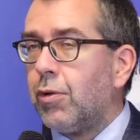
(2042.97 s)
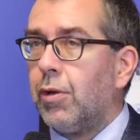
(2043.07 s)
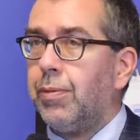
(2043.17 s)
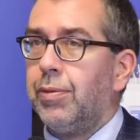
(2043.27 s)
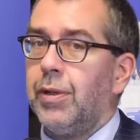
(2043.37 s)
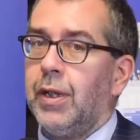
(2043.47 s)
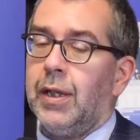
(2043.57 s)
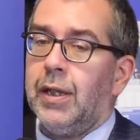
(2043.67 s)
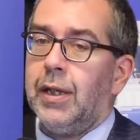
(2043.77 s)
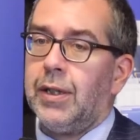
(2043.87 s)
Europe,
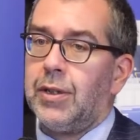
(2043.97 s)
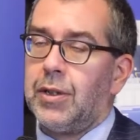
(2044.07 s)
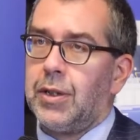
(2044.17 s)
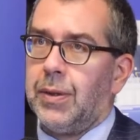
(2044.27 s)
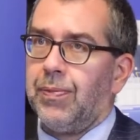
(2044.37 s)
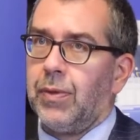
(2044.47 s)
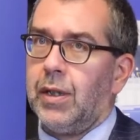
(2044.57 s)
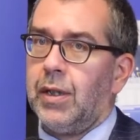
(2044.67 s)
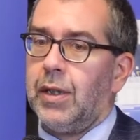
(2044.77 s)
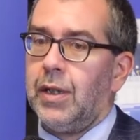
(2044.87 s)
it's,
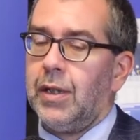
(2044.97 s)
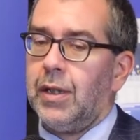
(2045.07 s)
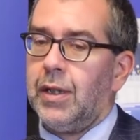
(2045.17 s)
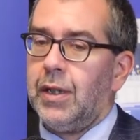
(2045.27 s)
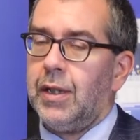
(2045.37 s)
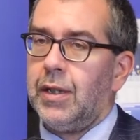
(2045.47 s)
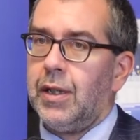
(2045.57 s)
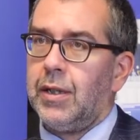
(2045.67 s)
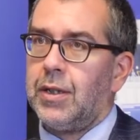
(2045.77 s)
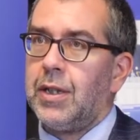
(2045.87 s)
it,
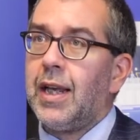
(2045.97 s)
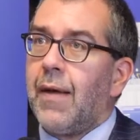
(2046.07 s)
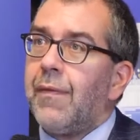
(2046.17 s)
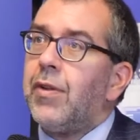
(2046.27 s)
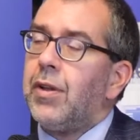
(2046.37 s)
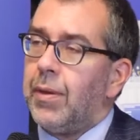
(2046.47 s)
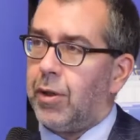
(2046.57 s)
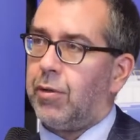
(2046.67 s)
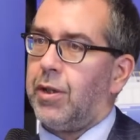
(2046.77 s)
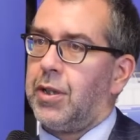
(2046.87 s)
it's the anti
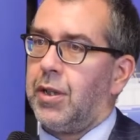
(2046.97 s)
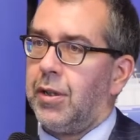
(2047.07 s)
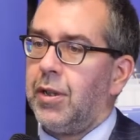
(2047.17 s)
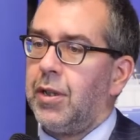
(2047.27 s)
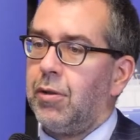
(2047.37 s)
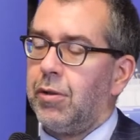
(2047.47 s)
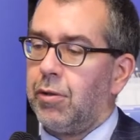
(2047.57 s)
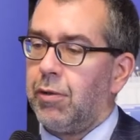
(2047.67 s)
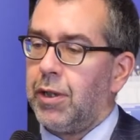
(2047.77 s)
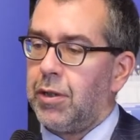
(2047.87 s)
Democrats that I think are
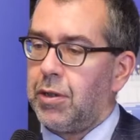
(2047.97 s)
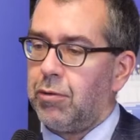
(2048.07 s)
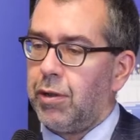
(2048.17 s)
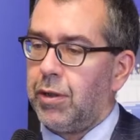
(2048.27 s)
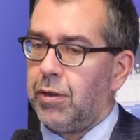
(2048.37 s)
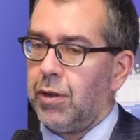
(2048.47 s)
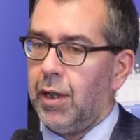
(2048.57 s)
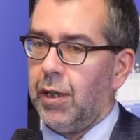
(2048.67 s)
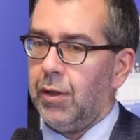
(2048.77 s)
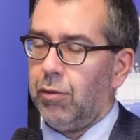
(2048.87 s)
the greatest threat
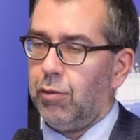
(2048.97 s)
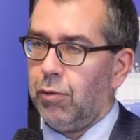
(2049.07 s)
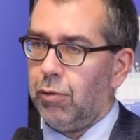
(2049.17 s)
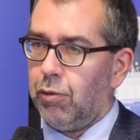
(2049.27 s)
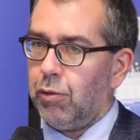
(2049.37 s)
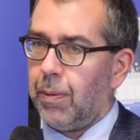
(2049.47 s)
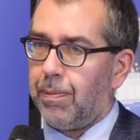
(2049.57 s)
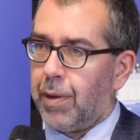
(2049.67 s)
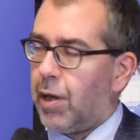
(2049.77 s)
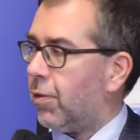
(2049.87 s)
to, to the
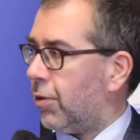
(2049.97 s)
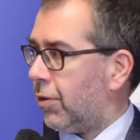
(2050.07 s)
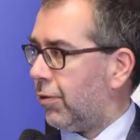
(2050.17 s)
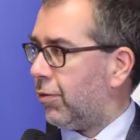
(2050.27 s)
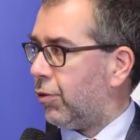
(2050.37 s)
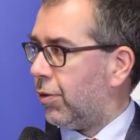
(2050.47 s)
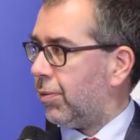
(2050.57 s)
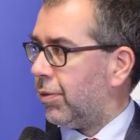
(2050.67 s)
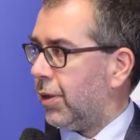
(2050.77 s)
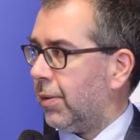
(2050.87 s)
power of
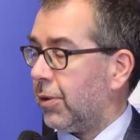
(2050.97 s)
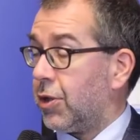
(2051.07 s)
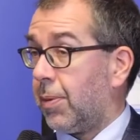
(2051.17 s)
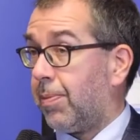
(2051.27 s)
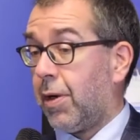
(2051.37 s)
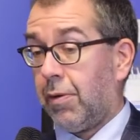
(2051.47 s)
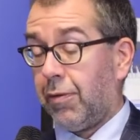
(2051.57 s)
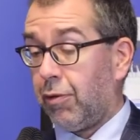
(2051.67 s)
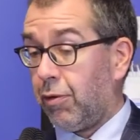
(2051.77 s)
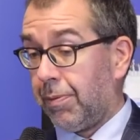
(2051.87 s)
Europe. Because the
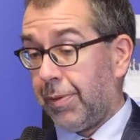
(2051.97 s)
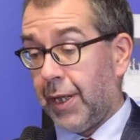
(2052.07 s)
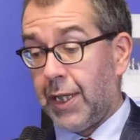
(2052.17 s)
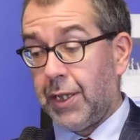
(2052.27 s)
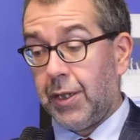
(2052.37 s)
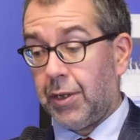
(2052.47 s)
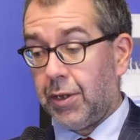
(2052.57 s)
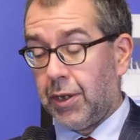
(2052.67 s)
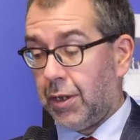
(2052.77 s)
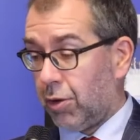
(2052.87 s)
power of Europe lies in
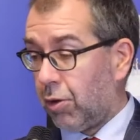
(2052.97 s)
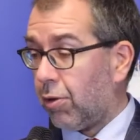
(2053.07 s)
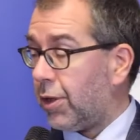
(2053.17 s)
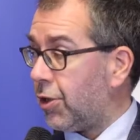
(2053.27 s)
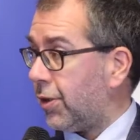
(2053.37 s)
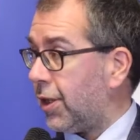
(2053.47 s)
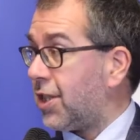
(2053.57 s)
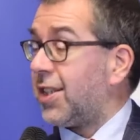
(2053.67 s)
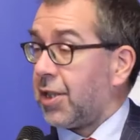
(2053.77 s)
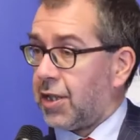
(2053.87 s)
its, its cohesion,
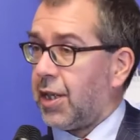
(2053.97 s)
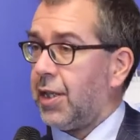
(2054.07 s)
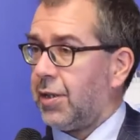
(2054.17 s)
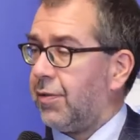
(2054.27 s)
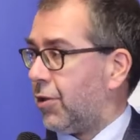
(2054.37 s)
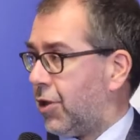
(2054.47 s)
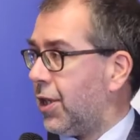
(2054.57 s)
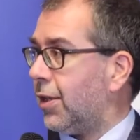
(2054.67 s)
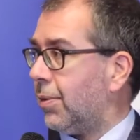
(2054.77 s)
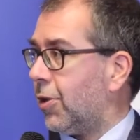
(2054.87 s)
it's the size of our
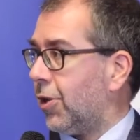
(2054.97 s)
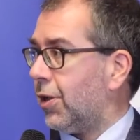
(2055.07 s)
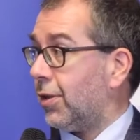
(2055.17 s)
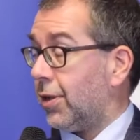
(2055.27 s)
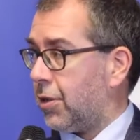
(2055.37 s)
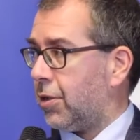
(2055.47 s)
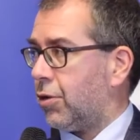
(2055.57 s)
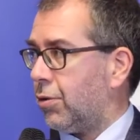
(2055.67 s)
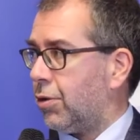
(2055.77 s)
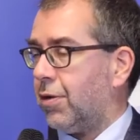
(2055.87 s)
single market, that's the
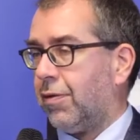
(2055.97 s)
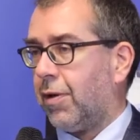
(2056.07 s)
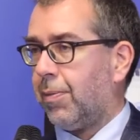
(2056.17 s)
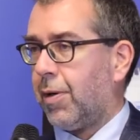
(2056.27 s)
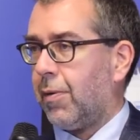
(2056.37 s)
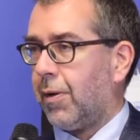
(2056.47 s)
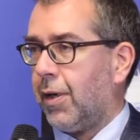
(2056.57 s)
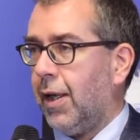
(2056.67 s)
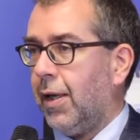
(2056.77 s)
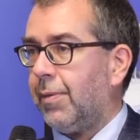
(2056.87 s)
source of our
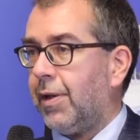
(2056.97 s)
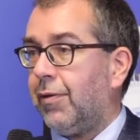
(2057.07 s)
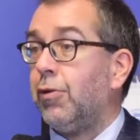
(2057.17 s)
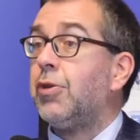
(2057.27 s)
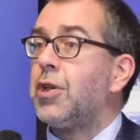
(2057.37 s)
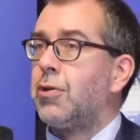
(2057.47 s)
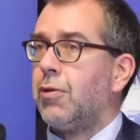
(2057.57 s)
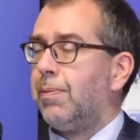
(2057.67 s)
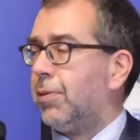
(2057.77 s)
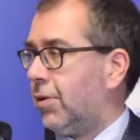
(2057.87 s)
power. But if you
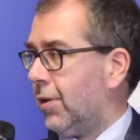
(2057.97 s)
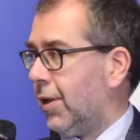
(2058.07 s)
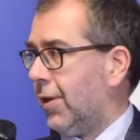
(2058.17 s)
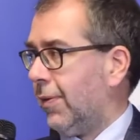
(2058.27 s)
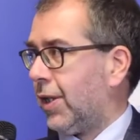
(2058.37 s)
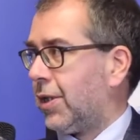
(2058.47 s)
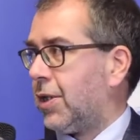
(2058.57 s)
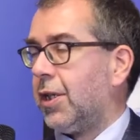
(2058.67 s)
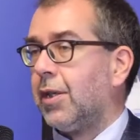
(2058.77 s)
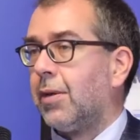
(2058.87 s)
disrupt
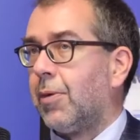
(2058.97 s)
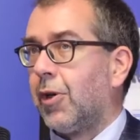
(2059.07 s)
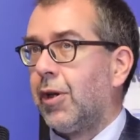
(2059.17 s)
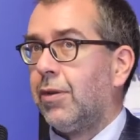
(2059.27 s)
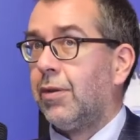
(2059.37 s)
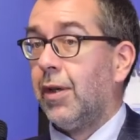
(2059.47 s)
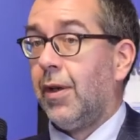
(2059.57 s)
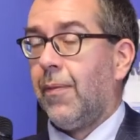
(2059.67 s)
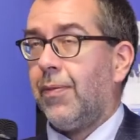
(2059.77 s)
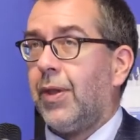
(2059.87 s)
that single market,
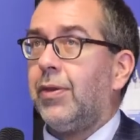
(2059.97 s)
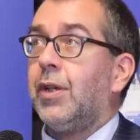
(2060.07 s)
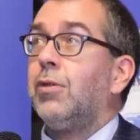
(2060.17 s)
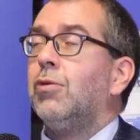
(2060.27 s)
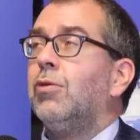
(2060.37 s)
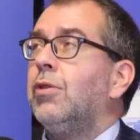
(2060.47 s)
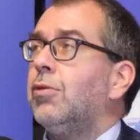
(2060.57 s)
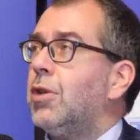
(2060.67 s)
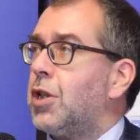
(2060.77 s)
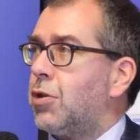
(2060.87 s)
then, then you,
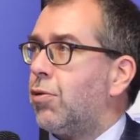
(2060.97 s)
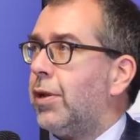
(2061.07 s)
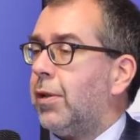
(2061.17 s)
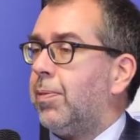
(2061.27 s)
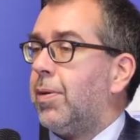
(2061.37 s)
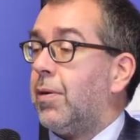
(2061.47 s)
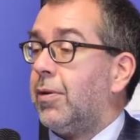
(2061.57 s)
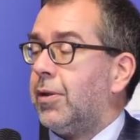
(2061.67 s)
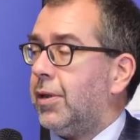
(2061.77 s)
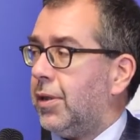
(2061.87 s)
you destroy that
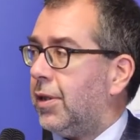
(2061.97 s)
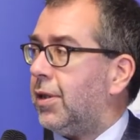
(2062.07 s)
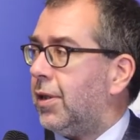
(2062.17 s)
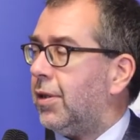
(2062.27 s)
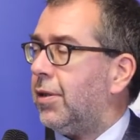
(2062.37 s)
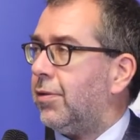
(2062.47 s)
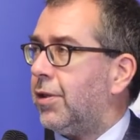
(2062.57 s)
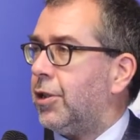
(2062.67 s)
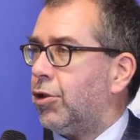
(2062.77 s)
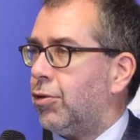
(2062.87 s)
power in, in, in
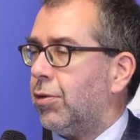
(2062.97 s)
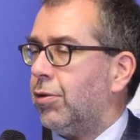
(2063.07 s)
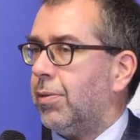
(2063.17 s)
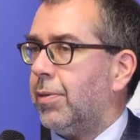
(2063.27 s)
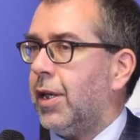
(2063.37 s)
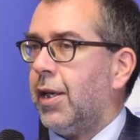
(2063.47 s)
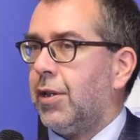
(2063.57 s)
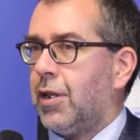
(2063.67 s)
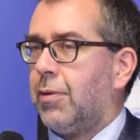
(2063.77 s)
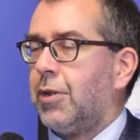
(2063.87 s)
very short term.
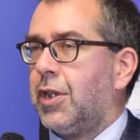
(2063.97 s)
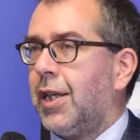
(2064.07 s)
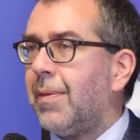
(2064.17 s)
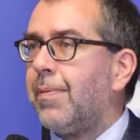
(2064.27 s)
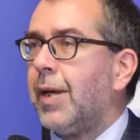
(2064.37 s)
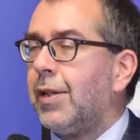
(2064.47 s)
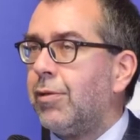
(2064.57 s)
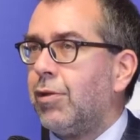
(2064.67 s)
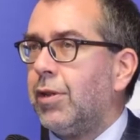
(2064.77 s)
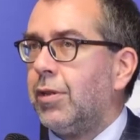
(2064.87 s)
So I would say the
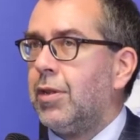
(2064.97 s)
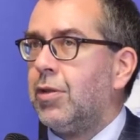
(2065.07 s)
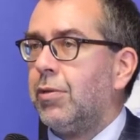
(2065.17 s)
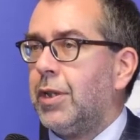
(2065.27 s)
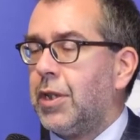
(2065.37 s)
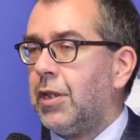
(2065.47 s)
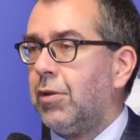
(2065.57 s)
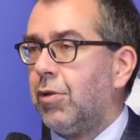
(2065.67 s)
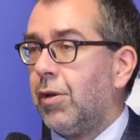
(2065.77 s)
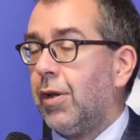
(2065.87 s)
main threat is always
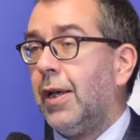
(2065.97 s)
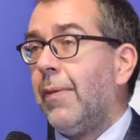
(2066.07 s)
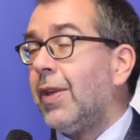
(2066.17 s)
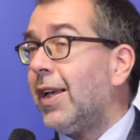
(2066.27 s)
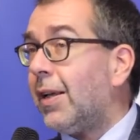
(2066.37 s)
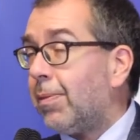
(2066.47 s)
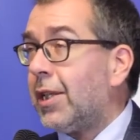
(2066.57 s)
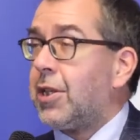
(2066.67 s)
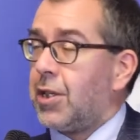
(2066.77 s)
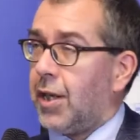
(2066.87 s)
internal in
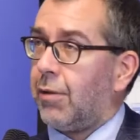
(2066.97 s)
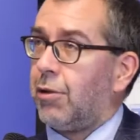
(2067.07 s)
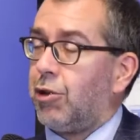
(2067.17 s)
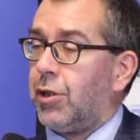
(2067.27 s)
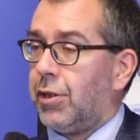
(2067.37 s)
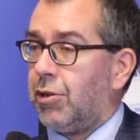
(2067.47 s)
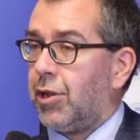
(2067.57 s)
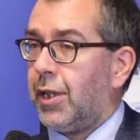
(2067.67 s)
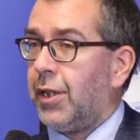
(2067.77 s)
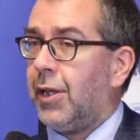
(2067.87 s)
places like Russia and
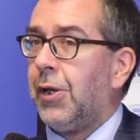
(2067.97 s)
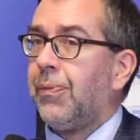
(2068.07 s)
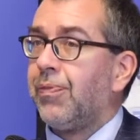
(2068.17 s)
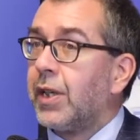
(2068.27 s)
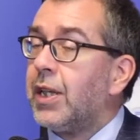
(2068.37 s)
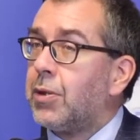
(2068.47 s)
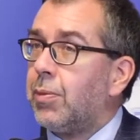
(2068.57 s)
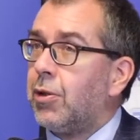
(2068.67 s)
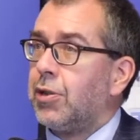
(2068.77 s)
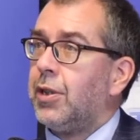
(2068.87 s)
China,
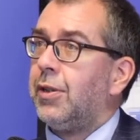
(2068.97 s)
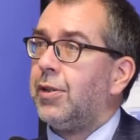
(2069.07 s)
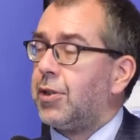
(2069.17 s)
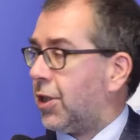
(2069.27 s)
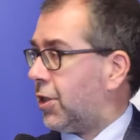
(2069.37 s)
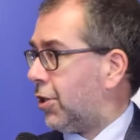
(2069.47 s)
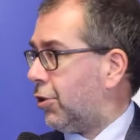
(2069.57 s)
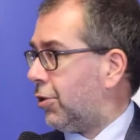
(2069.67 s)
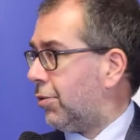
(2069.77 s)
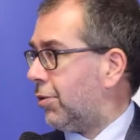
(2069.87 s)
it's mostly the
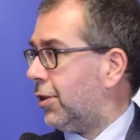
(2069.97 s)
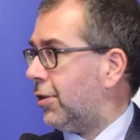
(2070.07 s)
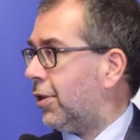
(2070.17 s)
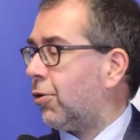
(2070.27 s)
succession, right?